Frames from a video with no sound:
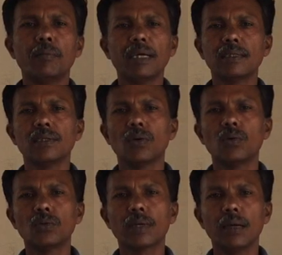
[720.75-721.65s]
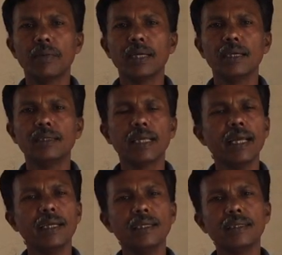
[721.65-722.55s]
the bus is also coming and
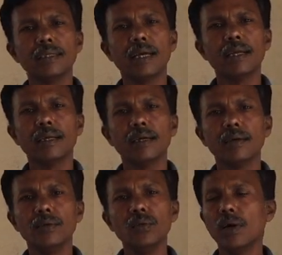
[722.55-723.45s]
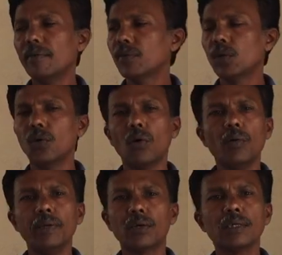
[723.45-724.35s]
says that you have to
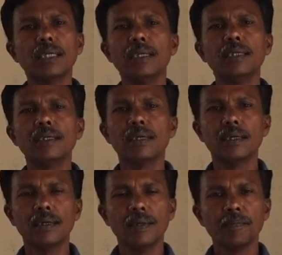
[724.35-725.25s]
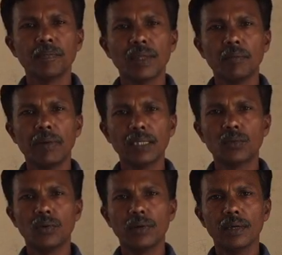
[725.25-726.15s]
go because he is a
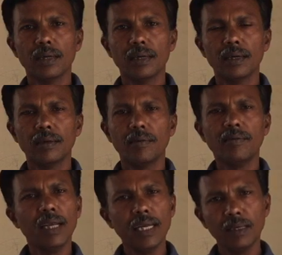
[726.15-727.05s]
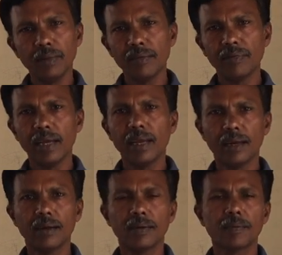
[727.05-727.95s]
bus owner. Will it be
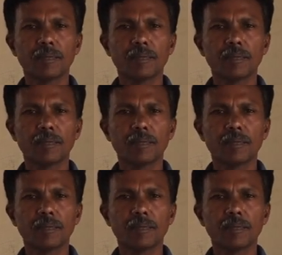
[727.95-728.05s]
fair?